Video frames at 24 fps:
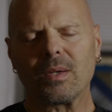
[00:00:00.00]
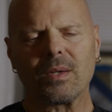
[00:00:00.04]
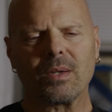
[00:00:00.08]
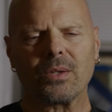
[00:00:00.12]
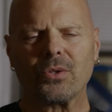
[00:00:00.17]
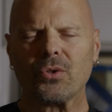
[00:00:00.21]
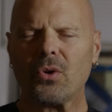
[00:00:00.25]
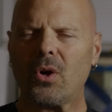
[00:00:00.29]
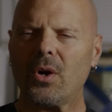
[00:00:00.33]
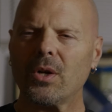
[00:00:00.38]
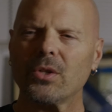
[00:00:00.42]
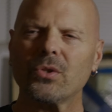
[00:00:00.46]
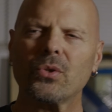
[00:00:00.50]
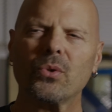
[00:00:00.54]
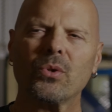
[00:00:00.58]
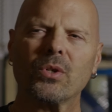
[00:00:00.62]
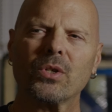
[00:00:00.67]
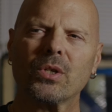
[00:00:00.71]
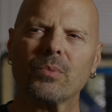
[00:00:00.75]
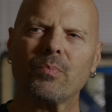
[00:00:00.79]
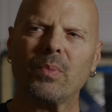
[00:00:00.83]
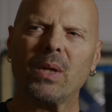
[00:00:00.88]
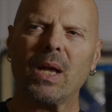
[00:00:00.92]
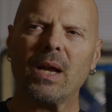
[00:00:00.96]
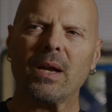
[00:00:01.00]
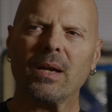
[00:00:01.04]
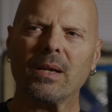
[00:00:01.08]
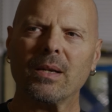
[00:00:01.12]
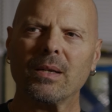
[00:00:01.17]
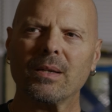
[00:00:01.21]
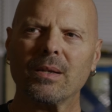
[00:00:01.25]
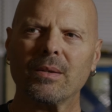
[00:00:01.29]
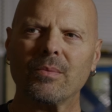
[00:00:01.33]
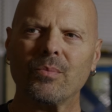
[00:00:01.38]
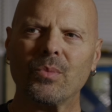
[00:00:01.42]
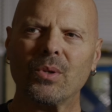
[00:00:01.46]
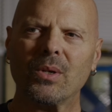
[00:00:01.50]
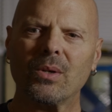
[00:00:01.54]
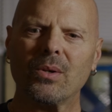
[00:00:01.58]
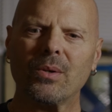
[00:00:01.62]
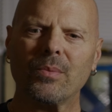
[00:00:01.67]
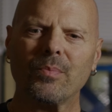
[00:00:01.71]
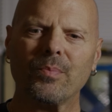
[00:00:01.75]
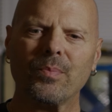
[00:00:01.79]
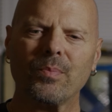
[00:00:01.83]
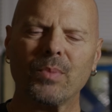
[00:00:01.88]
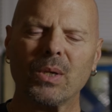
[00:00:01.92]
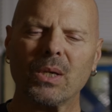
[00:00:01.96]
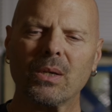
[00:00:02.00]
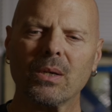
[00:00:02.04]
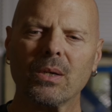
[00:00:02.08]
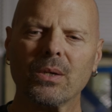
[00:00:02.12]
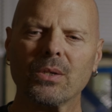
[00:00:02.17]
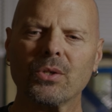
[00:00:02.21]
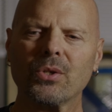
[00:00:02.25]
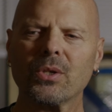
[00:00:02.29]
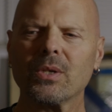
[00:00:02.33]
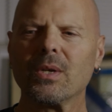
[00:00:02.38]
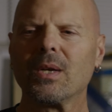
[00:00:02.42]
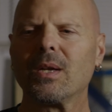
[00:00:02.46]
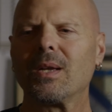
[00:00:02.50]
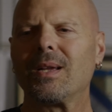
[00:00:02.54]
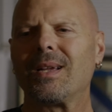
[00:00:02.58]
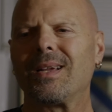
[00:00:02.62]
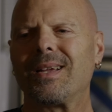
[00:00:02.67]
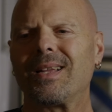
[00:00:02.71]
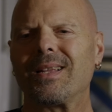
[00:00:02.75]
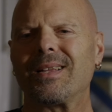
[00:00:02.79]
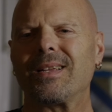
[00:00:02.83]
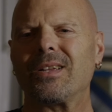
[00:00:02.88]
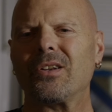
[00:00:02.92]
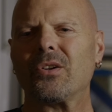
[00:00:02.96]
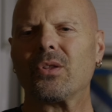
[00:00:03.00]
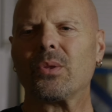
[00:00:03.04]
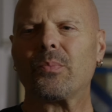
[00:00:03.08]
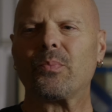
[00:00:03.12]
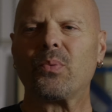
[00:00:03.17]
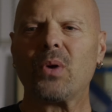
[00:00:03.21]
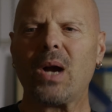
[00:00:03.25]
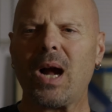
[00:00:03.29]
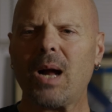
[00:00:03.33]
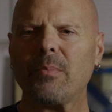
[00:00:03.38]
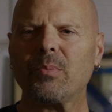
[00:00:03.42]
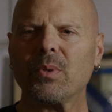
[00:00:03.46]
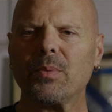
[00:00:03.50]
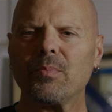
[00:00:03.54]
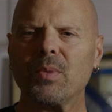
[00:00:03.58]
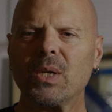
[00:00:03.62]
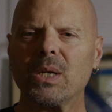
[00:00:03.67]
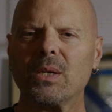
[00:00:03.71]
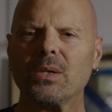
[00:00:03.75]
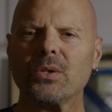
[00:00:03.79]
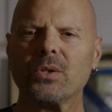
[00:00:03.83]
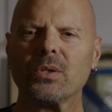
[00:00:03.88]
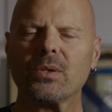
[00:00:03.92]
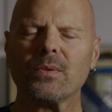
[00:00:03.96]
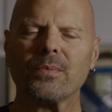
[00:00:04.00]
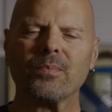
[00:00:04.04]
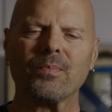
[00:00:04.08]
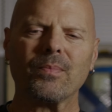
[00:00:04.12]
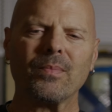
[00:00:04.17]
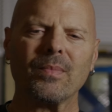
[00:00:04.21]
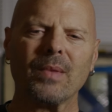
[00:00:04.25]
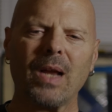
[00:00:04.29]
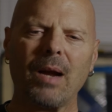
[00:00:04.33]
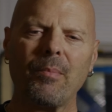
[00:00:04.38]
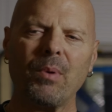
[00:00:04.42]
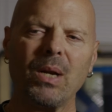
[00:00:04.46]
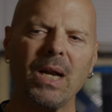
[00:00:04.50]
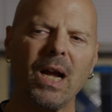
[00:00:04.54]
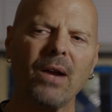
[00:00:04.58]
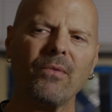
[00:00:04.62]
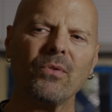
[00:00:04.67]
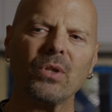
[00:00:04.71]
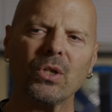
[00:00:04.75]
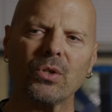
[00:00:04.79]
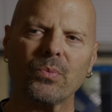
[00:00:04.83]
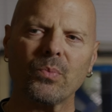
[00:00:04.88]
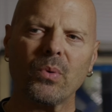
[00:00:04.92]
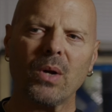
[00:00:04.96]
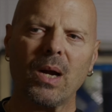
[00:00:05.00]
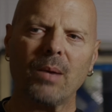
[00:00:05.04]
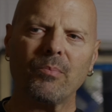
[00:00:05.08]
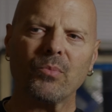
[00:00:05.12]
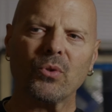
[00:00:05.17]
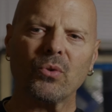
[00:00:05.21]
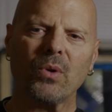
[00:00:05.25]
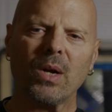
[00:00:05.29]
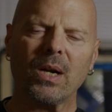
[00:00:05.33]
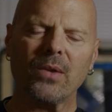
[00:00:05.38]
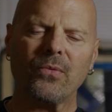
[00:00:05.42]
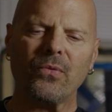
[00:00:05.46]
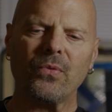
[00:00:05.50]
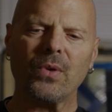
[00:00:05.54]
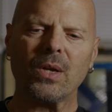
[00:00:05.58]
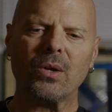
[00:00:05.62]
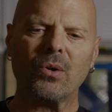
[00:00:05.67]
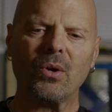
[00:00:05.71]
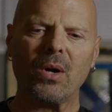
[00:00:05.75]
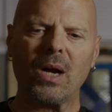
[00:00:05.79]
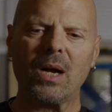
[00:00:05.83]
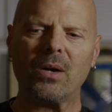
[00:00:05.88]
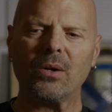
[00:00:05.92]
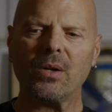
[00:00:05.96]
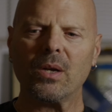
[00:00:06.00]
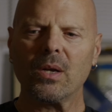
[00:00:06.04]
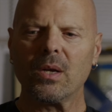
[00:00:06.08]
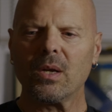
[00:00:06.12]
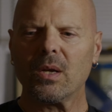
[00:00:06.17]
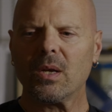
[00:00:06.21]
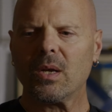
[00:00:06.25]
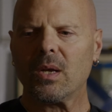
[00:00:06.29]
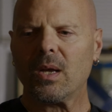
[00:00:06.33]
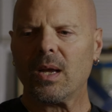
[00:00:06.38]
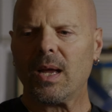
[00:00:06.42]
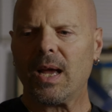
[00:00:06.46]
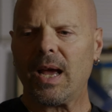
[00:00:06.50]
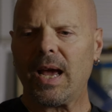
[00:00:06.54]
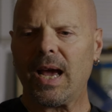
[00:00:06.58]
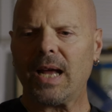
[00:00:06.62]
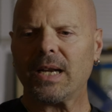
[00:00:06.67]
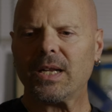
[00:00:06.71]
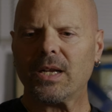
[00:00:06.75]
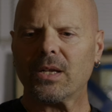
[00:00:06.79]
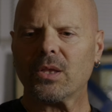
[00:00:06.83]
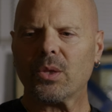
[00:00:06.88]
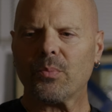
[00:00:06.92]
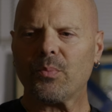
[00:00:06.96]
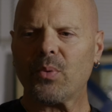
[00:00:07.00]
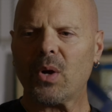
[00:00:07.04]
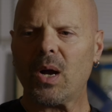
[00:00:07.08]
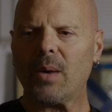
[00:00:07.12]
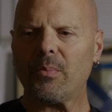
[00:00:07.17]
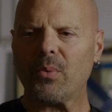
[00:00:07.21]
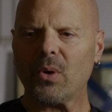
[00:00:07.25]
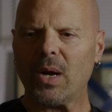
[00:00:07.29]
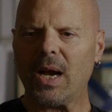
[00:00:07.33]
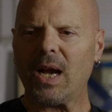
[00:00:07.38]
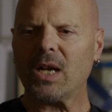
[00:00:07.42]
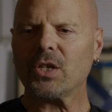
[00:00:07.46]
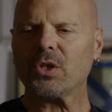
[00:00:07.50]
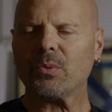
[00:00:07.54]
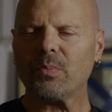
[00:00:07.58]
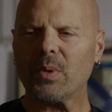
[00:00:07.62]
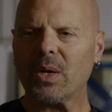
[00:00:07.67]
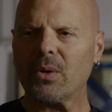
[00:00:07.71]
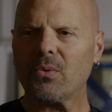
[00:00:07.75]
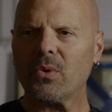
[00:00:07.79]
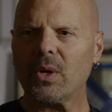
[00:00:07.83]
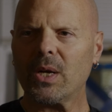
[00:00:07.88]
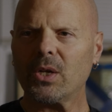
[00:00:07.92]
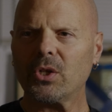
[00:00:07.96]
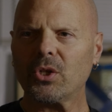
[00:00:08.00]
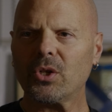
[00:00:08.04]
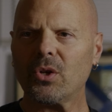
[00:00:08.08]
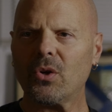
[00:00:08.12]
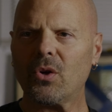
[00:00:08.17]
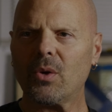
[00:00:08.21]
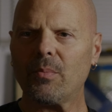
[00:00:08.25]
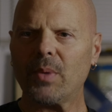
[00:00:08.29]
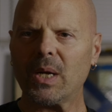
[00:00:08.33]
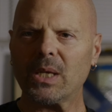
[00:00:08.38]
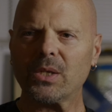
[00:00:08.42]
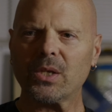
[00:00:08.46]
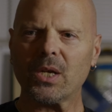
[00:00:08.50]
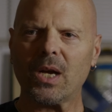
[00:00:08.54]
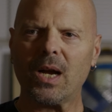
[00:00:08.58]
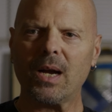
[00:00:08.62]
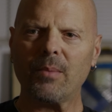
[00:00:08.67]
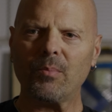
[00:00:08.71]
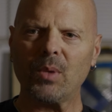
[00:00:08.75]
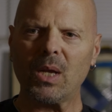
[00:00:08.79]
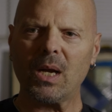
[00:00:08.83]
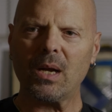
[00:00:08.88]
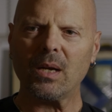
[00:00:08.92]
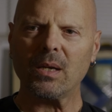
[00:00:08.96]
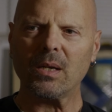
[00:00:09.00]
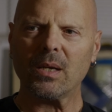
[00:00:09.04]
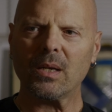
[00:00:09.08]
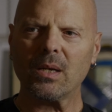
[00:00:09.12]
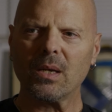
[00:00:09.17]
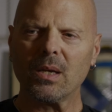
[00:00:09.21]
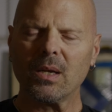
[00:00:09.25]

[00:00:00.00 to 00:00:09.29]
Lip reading: It's hard to explain, you know, because, you know, the problem is, I've been having this problem trying to figure out how to get the proper aspect ratio on my timeline,